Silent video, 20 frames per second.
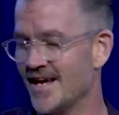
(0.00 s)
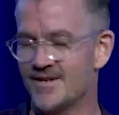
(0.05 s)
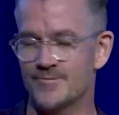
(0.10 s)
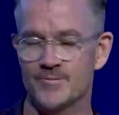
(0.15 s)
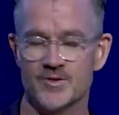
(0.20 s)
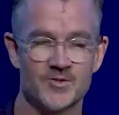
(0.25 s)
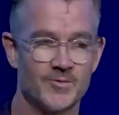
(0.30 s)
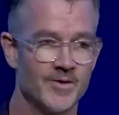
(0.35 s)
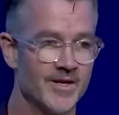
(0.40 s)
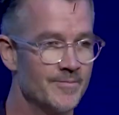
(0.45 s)
in
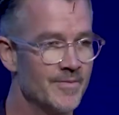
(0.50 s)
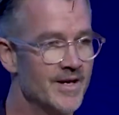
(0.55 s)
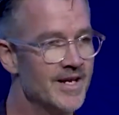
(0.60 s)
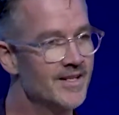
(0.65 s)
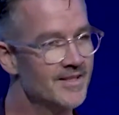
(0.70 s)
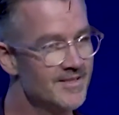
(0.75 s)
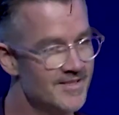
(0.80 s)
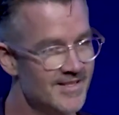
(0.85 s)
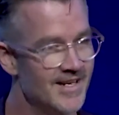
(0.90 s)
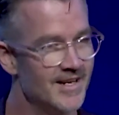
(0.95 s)
which we're meeting
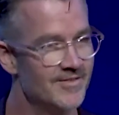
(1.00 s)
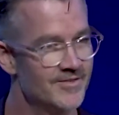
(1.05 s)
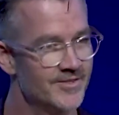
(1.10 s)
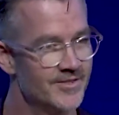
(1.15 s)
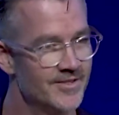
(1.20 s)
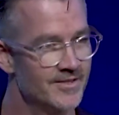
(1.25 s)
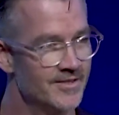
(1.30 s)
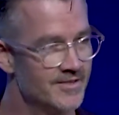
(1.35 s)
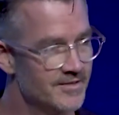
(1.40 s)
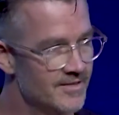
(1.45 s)
this
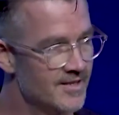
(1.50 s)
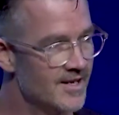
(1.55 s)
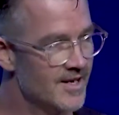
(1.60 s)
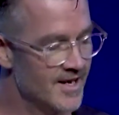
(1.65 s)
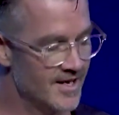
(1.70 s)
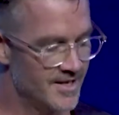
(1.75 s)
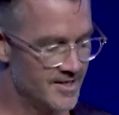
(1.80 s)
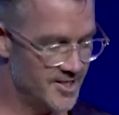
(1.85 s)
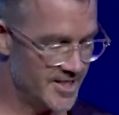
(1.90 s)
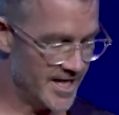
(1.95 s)
afternoon and
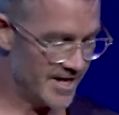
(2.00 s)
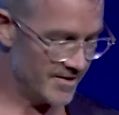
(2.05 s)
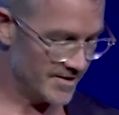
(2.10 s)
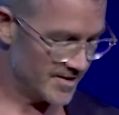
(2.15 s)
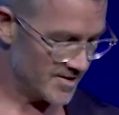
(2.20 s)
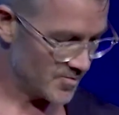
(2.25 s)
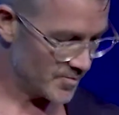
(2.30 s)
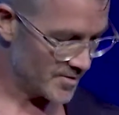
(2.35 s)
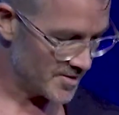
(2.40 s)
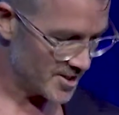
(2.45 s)
sharing
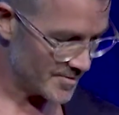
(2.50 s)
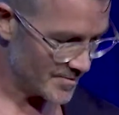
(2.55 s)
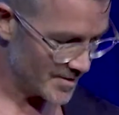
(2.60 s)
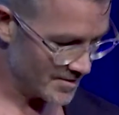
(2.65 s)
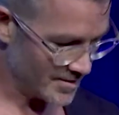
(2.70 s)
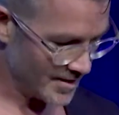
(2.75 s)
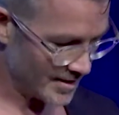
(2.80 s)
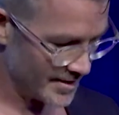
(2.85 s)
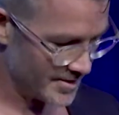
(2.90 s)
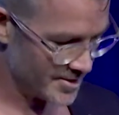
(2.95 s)
this wisdom and
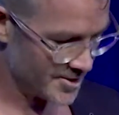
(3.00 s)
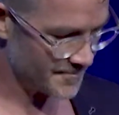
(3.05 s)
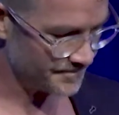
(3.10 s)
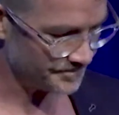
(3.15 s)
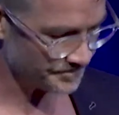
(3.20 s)
knowledge,